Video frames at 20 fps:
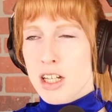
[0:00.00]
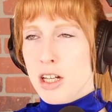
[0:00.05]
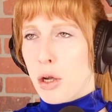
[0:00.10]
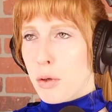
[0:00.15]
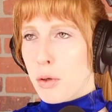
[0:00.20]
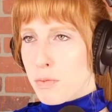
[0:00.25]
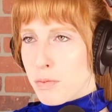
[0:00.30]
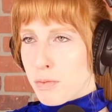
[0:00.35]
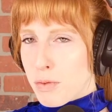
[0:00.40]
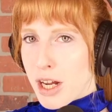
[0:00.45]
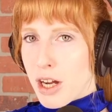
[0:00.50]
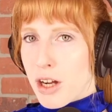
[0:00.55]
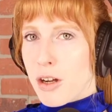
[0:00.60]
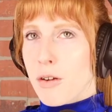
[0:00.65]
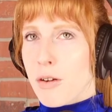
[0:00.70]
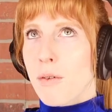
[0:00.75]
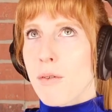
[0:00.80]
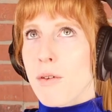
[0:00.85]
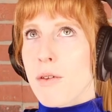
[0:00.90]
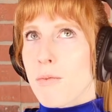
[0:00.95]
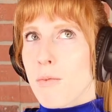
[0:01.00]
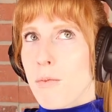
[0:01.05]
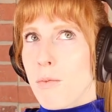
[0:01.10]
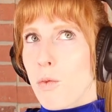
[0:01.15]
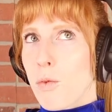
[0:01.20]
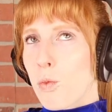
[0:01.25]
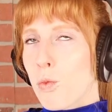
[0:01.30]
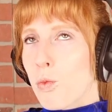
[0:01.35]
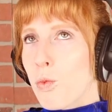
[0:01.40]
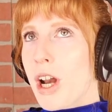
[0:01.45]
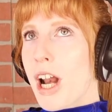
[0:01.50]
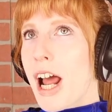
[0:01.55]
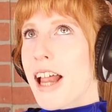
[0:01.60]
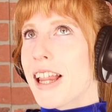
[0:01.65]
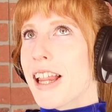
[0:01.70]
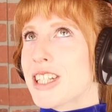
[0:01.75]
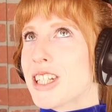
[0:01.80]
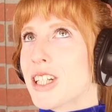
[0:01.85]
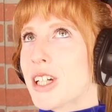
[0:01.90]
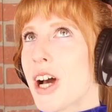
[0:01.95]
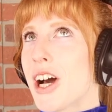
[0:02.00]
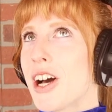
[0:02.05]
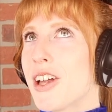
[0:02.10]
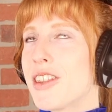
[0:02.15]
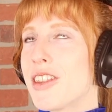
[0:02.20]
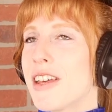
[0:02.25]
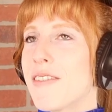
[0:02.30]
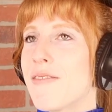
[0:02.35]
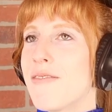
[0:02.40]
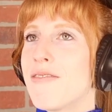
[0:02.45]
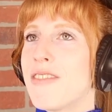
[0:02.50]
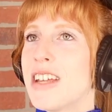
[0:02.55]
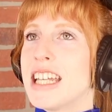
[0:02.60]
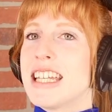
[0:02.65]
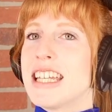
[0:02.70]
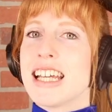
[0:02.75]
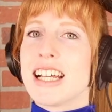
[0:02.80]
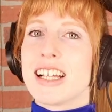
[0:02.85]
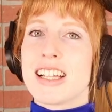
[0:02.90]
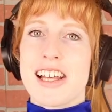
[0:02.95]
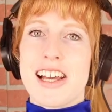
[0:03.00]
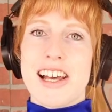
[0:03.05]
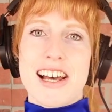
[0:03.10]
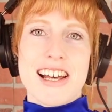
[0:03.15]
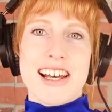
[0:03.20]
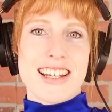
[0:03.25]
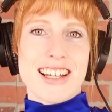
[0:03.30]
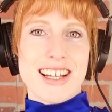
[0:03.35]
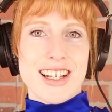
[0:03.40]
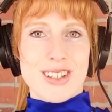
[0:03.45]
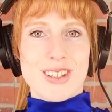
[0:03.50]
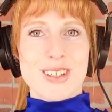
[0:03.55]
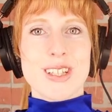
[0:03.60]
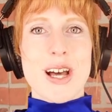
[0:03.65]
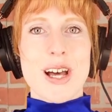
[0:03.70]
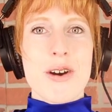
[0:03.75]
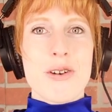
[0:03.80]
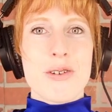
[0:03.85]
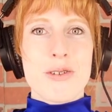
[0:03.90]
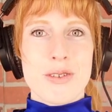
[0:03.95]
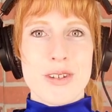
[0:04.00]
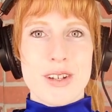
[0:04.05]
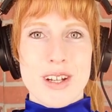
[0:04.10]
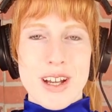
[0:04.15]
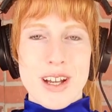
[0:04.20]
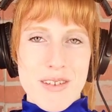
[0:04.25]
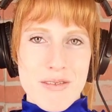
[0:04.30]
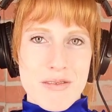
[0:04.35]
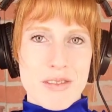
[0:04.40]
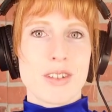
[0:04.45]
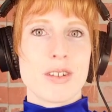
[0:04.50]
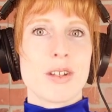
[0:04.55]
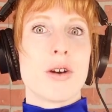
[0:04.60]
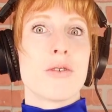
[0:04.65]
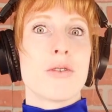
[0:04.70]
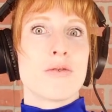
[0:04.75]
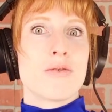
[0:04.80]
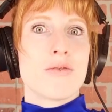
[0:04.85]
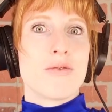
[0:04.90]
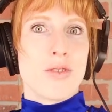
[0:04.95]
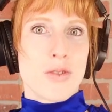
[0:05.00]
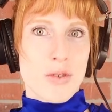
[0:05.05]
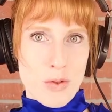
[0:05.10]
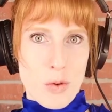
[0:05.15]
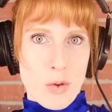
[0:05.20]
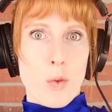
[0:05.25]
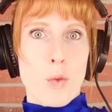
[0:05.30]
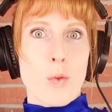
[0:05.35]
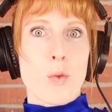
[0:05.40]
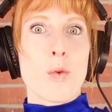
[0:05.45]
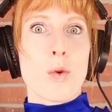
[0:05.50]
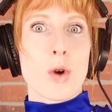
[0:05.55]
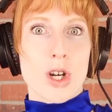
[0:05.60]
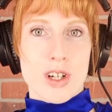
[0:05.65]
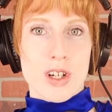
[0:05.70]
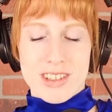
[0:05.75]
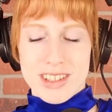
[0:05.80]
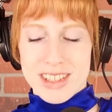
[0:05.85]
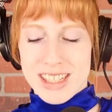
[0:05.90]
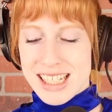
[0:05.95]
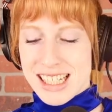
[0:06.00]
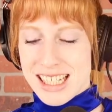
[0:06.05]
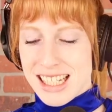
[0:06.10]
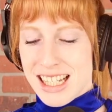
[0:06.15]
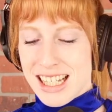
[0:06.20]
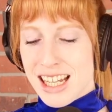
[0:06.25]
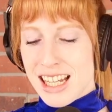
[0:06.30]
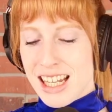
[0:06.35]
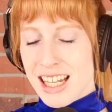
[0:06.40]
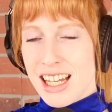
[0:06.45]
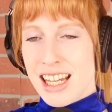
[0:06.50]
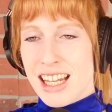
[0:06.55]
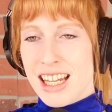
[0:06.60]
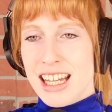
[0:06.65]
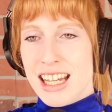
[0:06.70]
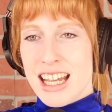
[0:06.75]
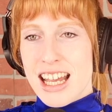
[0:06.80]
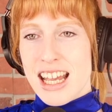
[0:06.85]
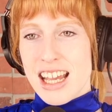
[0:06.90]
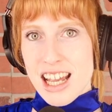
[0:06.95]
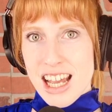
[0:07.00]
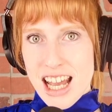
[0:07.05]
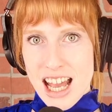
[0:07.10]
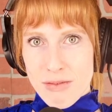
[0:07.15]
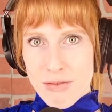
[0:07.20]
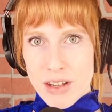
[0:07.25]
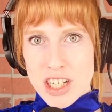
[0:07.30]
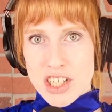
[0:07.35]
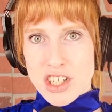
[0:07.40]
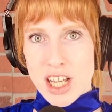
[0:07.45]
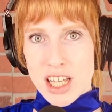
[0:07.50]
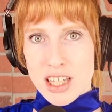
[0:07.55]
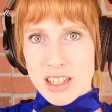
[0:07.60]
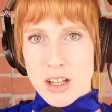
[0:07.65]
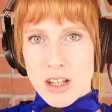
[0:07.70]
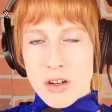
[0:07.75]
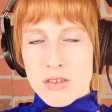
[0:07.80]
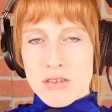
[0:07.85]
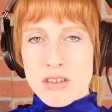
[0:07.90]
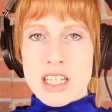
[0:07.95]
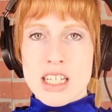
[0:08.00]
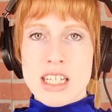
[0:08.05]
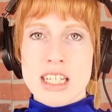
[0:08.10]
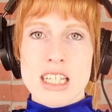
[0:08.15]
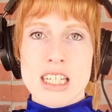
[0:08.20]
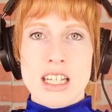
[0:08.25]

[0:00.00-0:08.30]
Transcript: They're what I like to call the vanilla loan of the loan world. FHA loans,